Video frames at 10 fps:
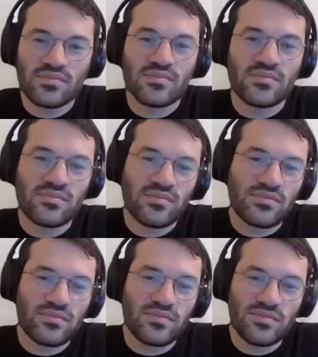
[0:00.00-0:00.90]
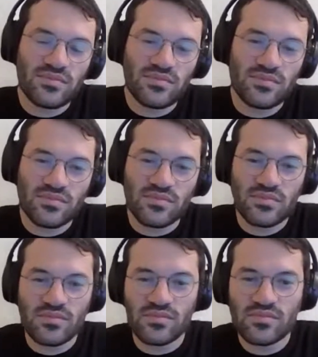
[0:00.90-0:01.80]

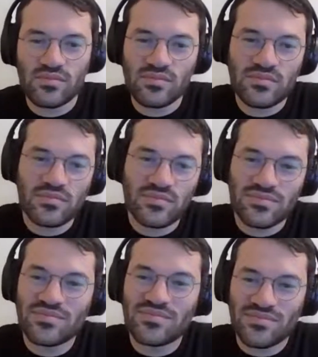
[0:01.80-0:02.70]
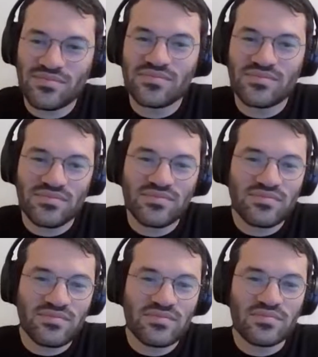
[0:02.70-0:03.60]

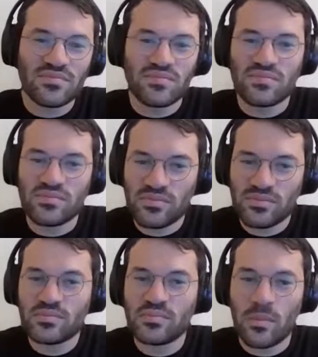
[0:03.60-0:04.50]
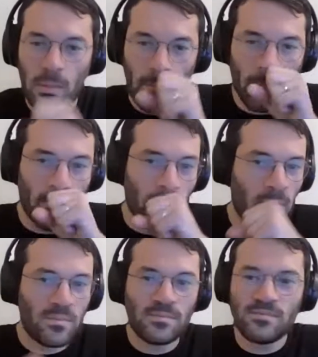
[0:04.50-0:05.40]

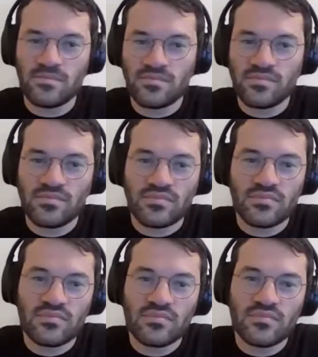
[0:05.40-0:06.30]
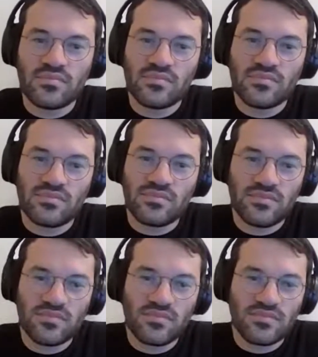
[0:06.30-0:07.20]

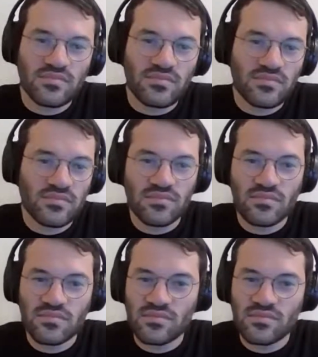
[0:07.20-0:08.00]
(silent)